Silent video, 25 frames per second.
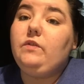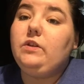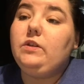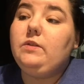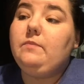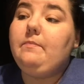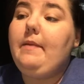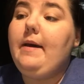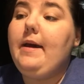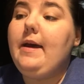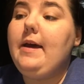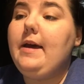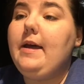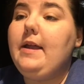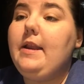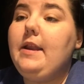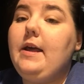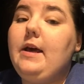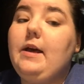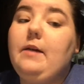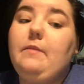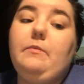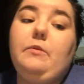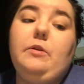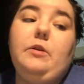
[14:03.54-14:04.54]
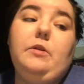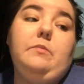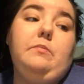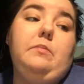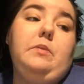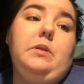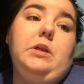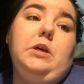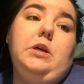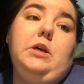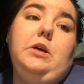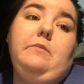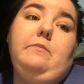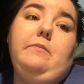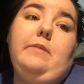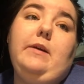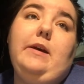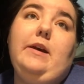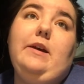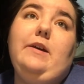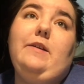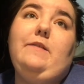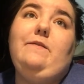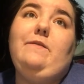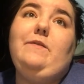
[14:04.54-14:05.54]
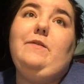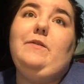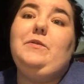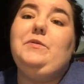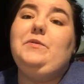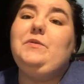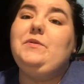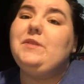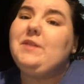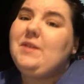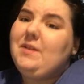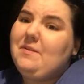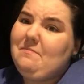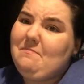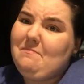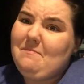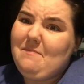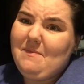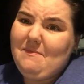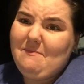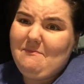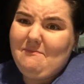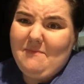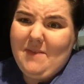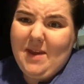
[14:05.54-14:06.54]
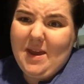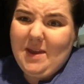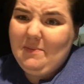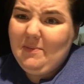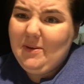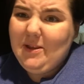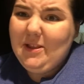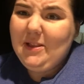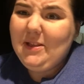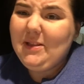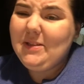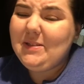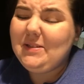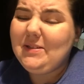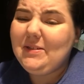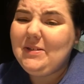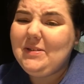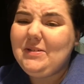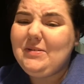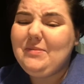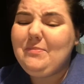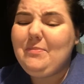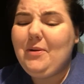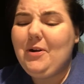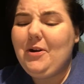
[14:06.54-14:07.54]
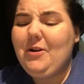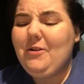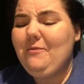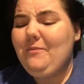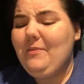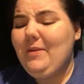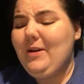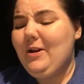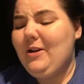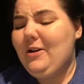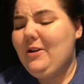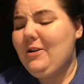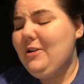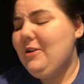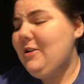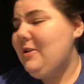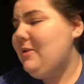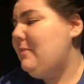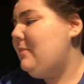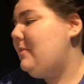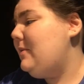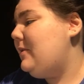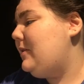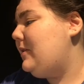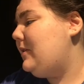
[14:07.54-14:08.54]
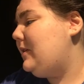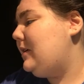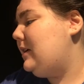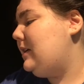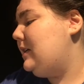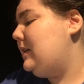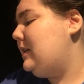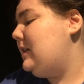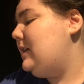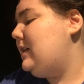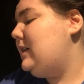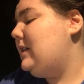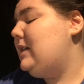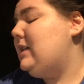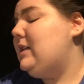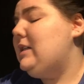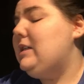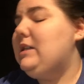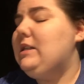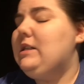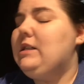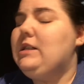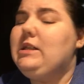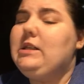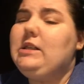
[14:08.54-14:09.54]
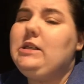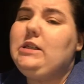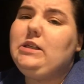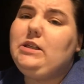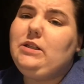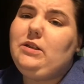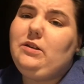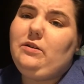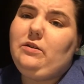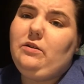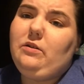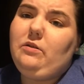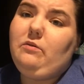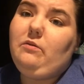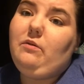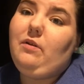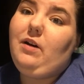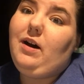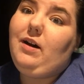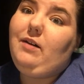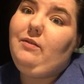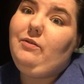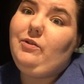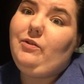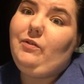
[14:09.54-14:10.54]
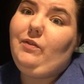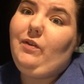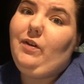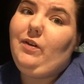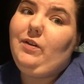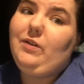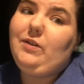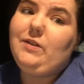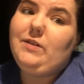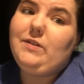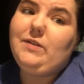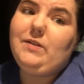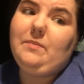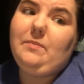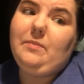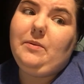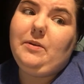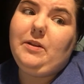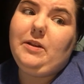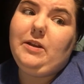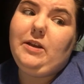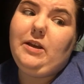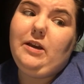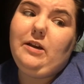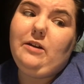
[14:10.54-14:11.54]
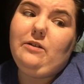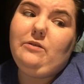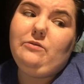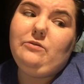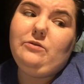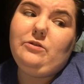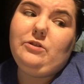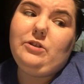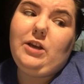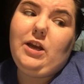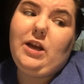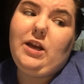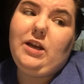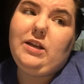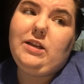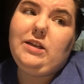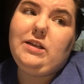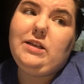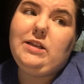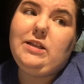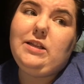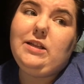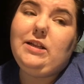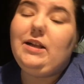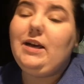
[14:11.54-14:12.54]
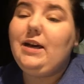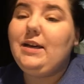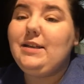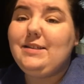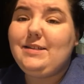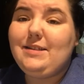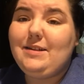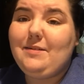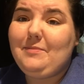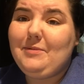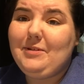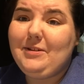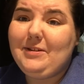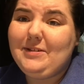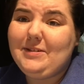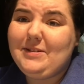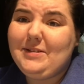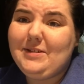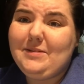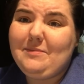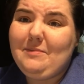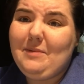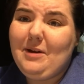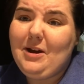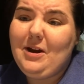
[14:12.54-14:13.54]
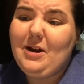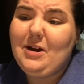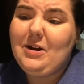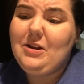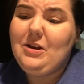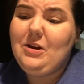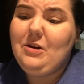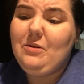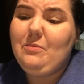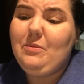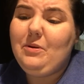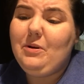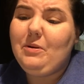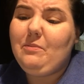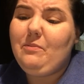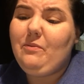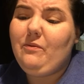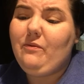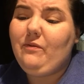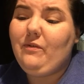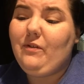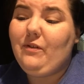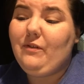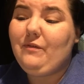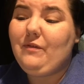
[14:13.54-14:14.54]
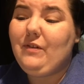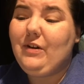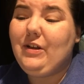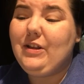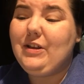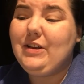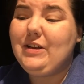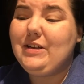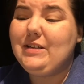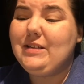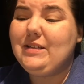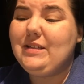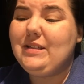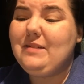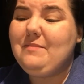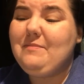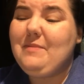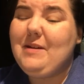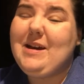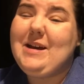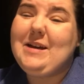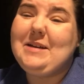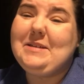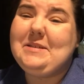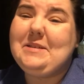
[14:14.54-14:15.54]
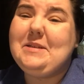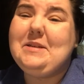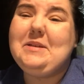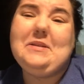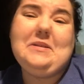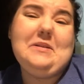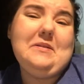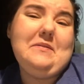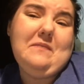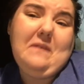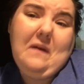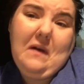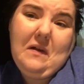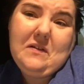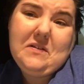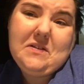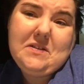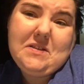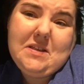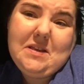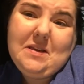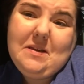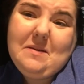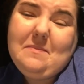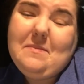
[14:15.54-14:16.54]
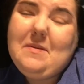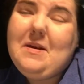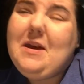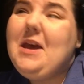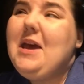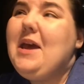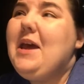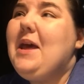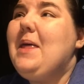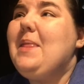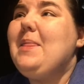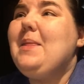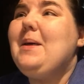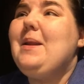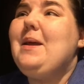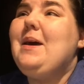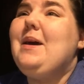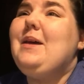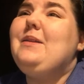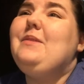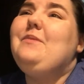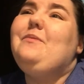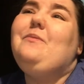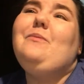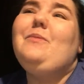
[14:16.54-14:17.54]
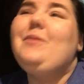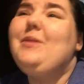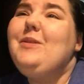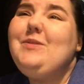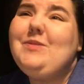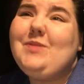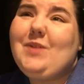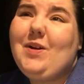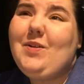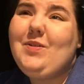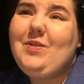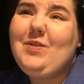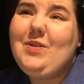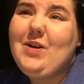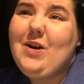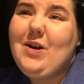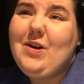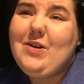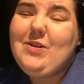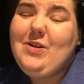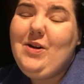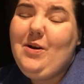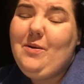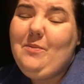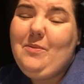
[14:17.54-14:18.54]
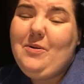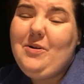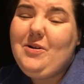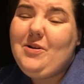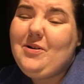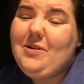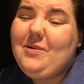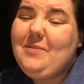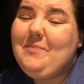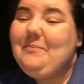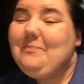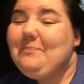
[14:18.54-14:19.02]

into bed. I'm gonna plug in my headphones and maybe listen to part of my audiobook. I don't know. I was falling asleep on the couch, and the last time I listened to my audiobook before falling asleep, I accidentally fell asleep and then had to restart the audiobook.